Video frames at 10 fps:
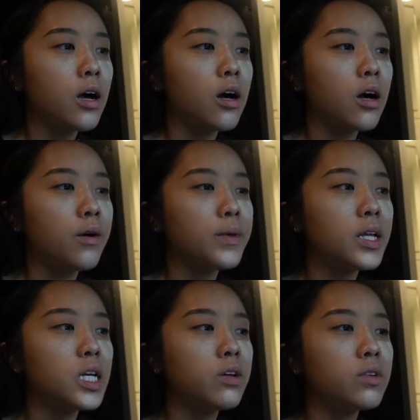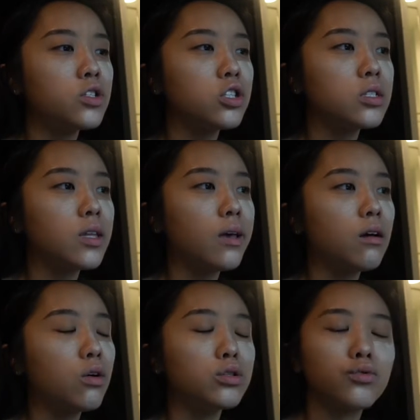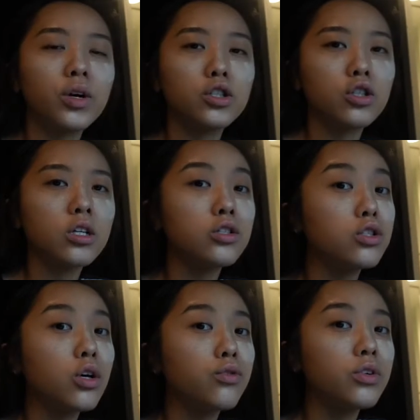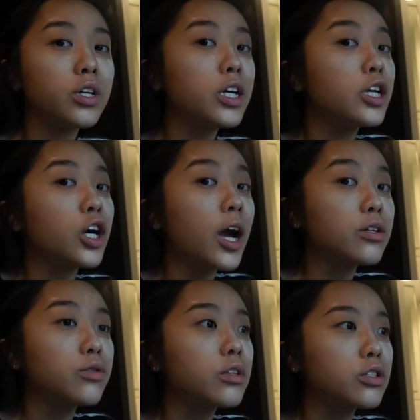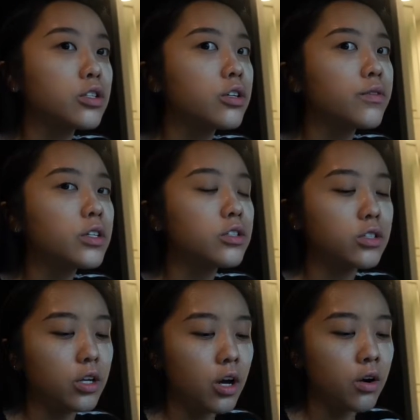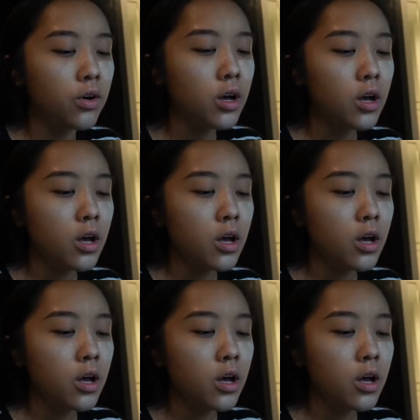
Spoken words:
and even just like going to restaurants, you don't really interact with the servers, you know.